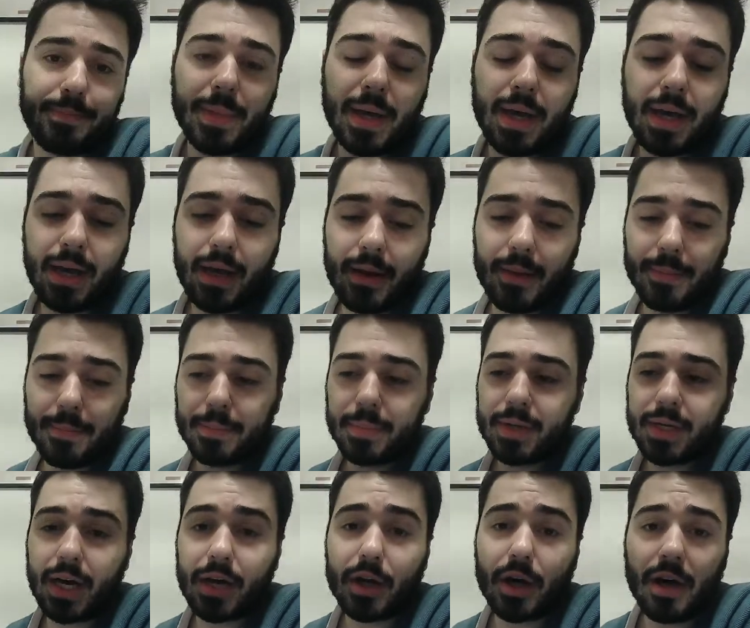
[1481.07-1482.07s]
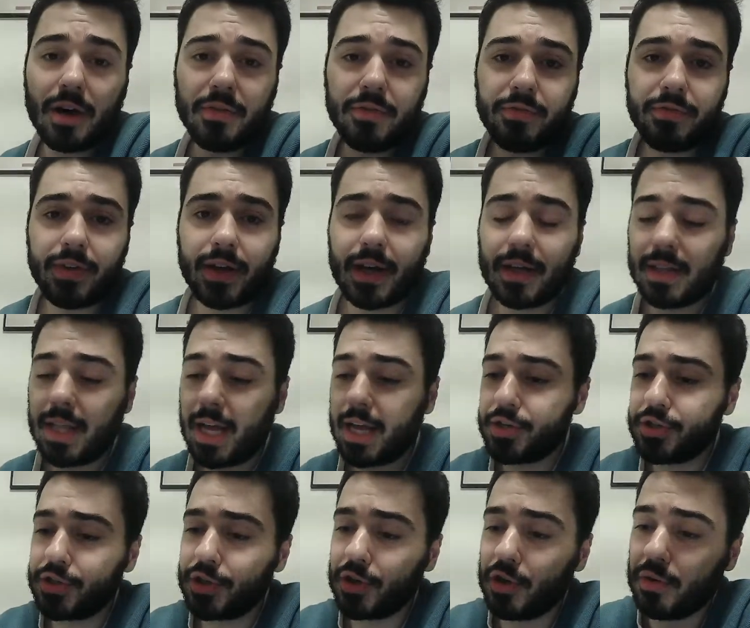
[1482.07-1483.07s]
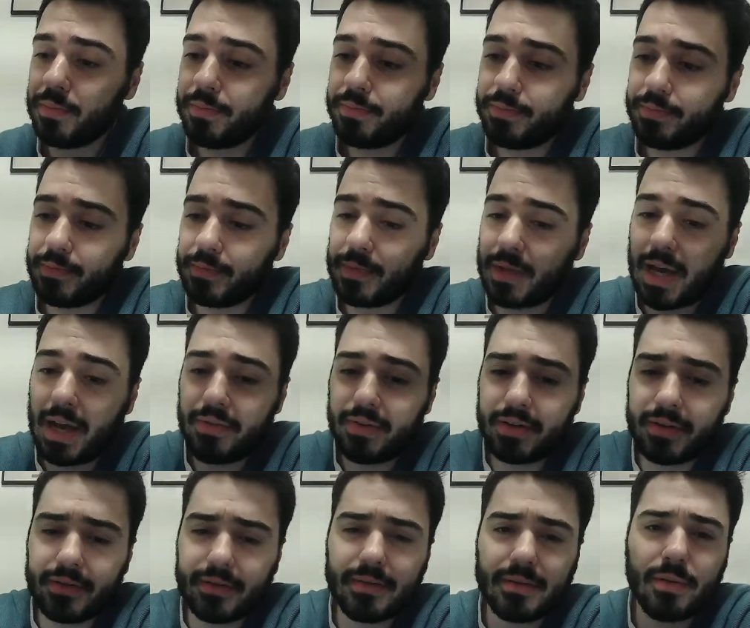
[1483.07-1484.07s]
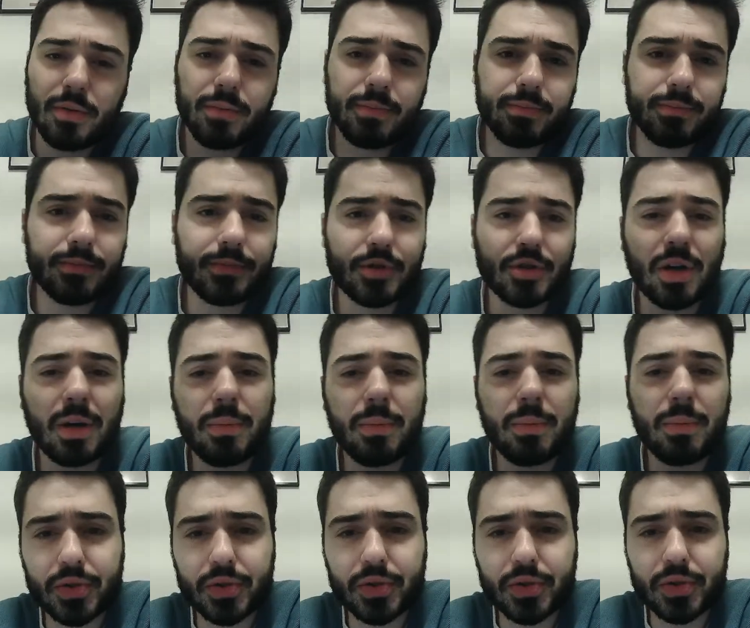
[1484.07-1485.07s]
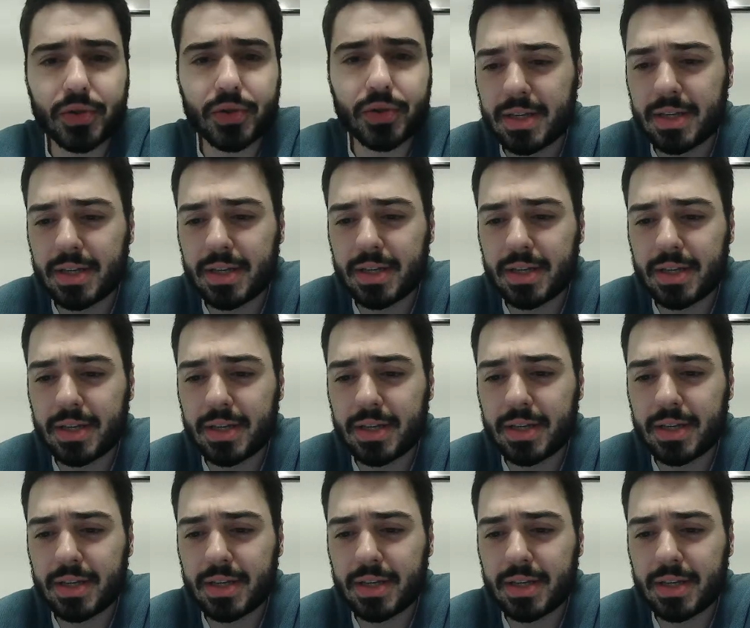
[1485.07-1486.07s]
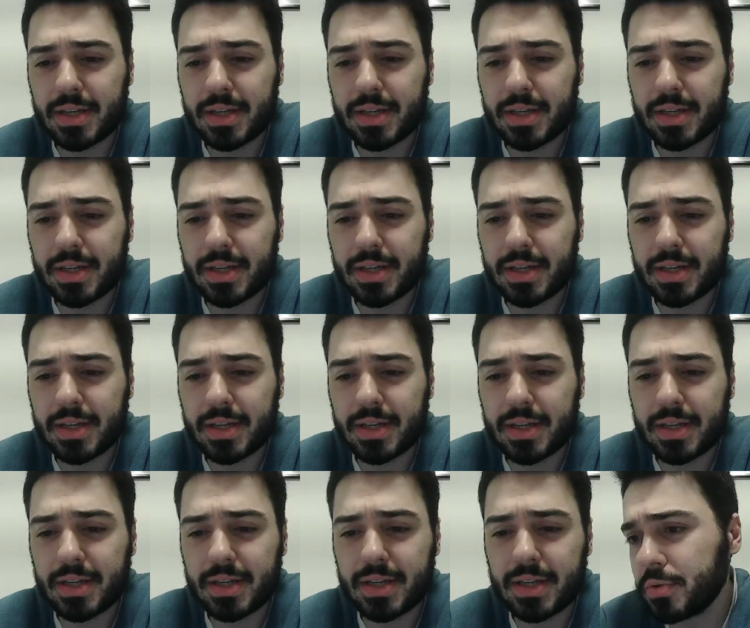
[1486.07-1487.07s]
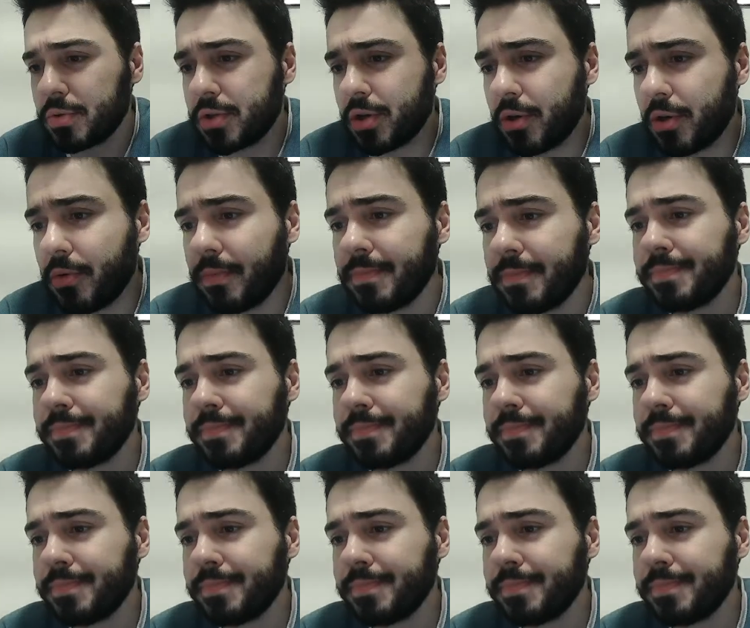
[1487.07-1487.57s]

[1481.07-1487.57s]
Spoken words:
cut off last show. Having troubles with this system that I'm using for the show. So,